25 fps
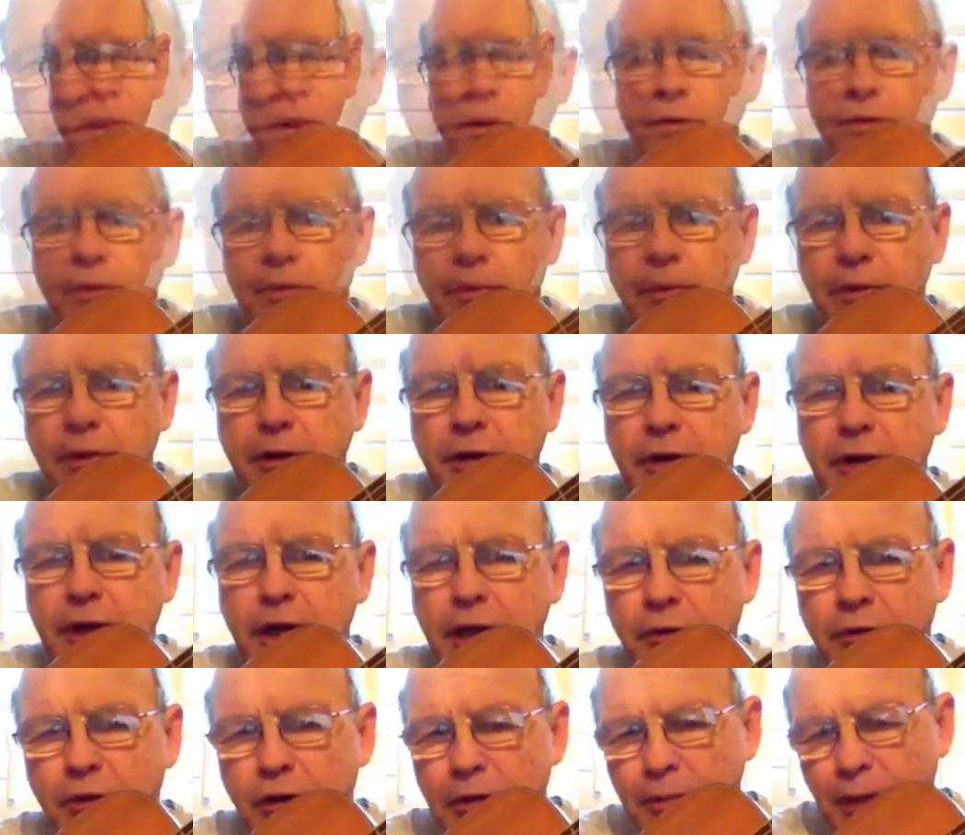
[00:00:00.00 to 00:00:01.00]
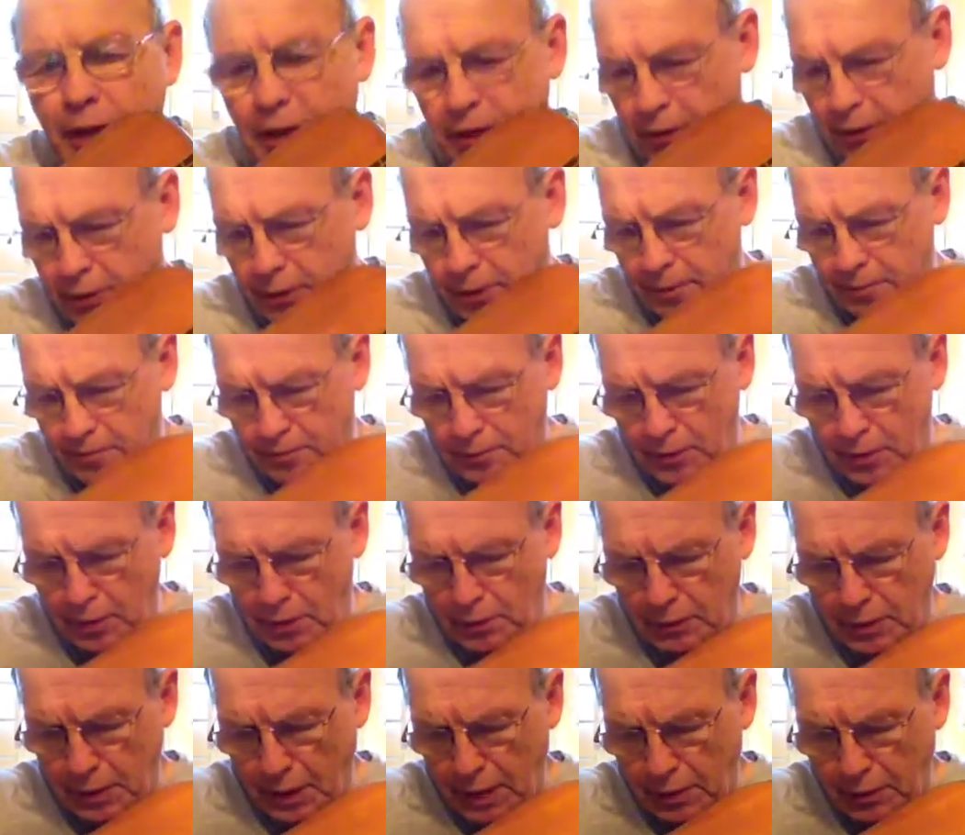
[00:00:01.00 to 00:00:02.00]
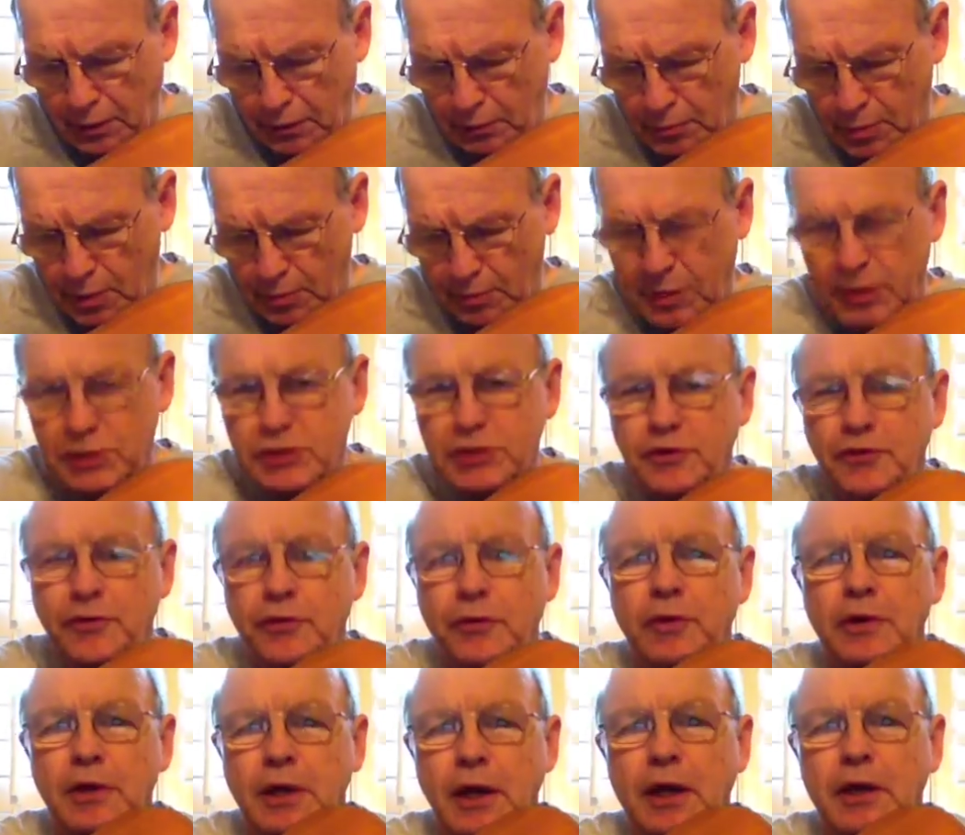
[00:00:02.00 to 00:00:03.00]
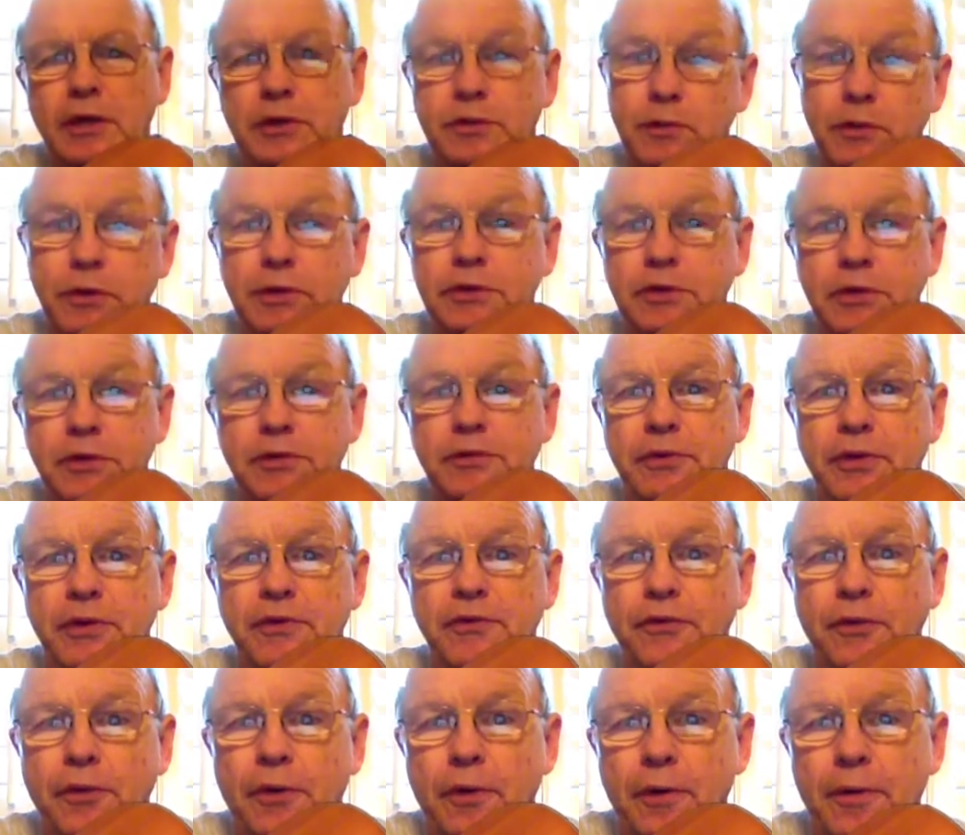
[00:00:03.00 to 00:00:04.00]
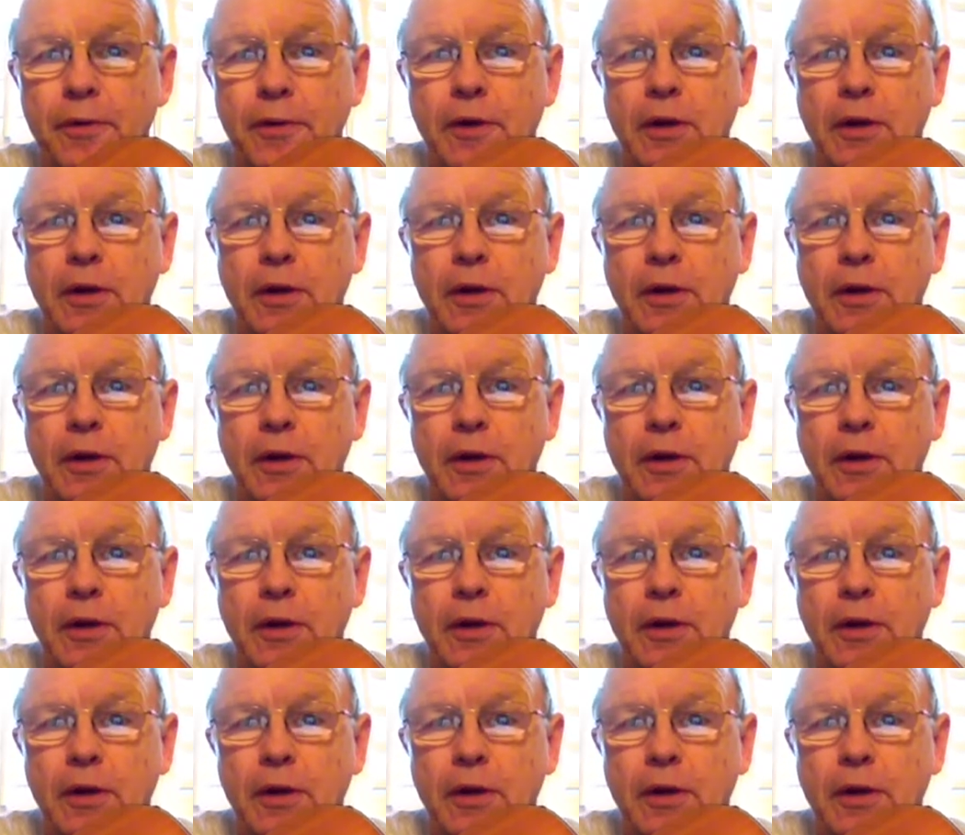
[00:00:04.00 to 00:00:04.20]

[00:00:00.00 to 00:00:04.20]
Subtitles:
So here again, what am I doing? Okay, remember it's the 4 count. It's 1, 2, 3, 4.